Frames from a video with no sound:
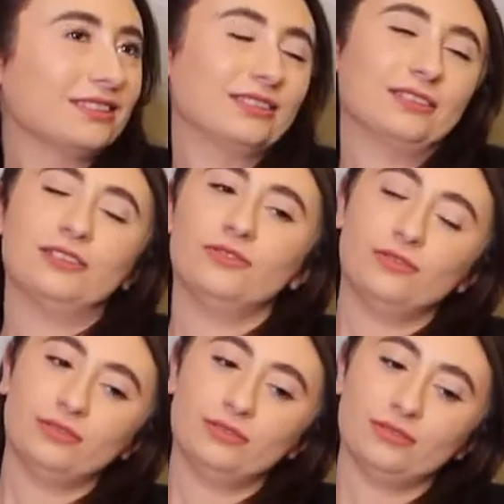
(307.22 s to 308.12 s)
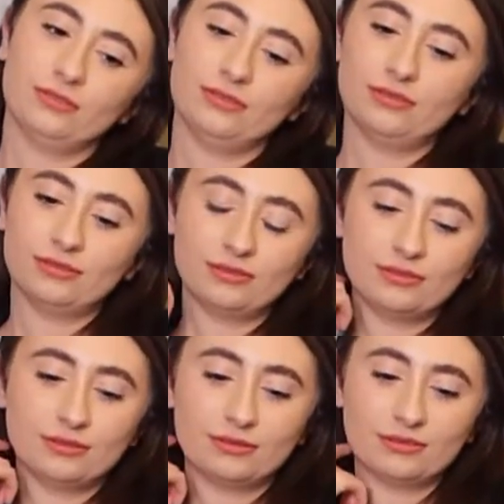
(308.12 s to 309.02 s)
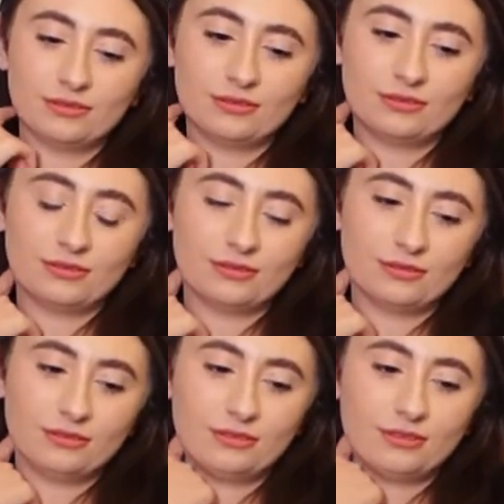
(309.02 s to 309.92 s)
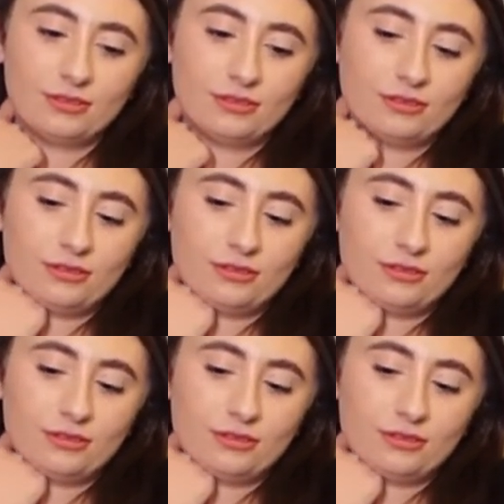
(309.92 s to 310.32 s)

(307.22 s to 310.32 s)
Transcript: This person isn't speaking.